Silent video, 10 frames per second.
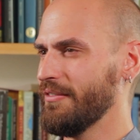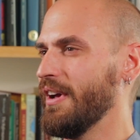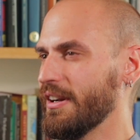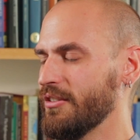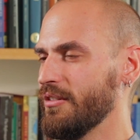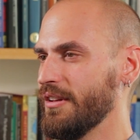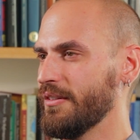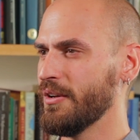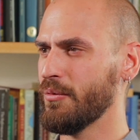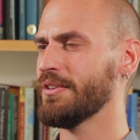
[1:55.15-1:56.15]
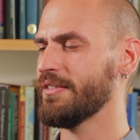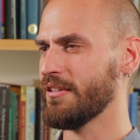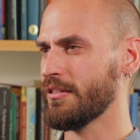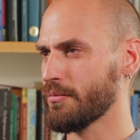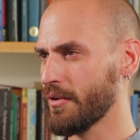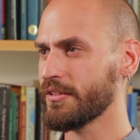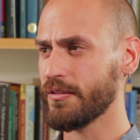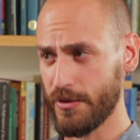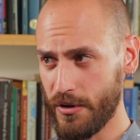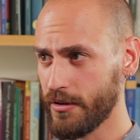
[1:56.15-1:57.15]
factor is, what's the thrust
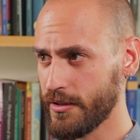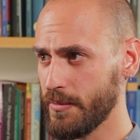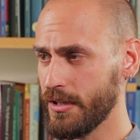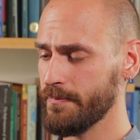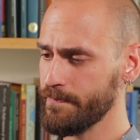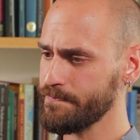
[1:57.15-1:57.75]
of your argument.